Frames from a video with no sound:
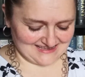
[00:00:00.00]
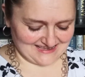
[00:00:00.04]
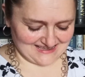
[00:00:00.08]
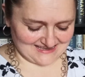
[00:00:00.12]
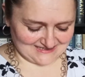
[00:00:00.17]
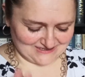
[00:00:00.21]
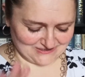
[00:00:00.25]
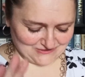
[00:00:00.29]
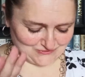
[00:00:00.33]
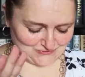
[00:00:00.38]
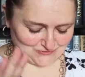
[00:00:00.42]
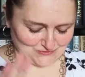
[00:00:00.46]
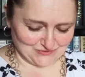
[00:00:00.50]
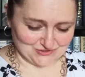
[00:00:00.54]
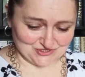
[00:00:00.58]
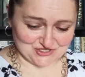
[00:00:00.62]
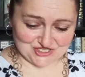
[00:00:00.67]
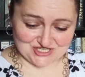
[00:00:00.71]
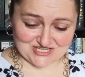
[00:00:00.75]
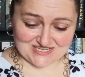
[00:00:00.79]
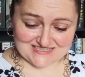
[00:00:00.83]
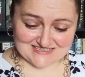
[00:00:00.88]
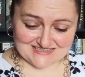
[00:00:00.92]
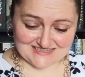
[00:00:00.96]
Anywho,
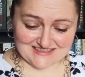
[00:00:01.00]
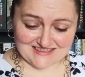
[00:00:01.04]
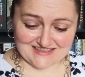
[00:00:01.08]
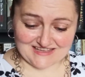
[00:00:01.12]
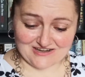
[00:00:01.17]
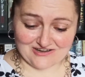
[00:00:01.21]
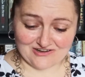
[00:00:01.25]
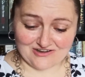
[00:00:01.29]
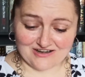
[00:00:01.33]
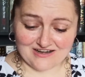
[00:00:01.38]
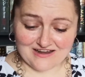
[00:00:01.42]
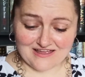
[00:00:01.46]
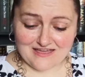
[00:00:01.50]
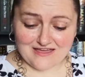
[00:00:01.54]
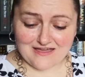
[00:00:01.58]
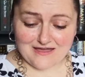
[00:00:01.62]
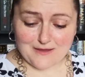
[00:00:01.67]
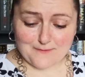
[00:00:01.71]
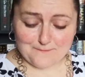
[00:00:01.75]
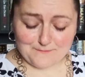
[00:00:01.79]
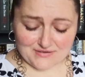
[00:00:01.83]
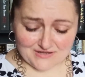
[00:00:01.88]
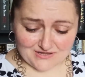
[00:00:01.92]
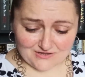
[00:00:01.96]
she's in there.
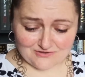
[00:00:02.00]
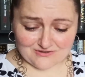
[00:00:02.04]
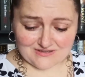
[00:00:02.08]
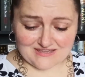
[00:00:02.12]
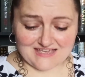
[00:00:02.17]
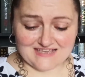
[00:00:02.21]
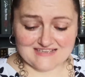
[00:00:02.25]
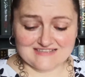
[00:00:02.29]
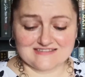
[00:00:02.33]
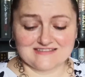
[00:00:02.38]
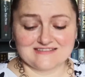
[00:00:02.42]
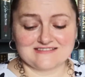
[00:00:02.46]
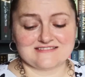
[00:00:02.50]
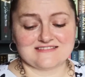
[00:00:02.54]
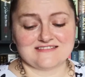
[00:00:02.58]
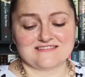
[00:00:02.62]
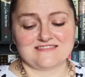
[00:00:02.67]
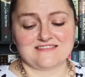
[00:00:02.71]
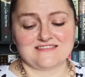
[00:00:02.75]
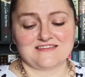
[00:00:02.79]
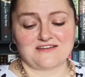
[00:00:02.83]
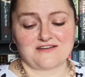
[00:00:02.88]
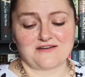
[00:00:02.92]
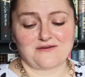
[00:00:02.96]
Pillowcase is
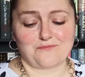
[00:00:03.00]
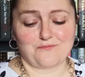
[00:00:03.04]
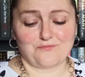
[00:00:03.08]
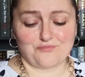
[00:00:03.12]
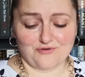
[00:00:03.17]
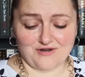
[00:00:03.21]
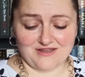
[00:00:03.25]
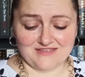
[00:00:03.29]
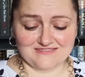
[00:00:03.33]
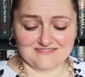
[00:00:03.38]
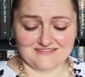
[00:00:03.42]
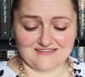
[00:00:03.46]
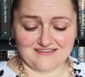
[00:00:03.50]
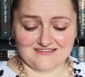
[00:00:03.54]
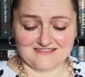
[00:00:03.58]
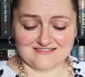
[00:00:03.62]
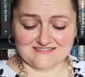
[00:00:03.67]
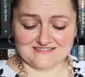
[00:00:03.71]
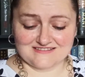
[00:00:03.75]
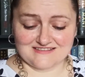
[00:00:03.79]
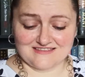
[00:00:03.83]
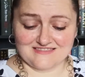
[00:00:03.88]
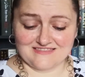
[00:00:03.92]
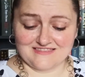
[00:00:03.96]
in there. Brenda
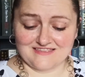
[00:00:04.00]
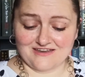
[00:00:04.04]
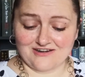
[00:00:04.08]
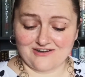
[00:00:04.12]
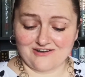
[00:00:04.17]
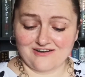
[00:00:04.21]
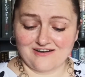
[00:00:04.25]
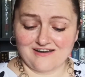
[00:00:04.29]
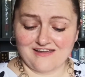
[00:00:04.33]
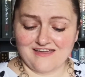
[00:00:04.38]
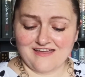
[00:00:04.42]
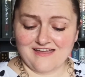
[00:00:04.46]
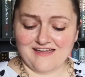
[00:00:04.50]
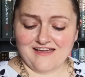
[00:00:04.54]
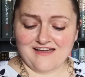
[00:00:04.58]
is in there.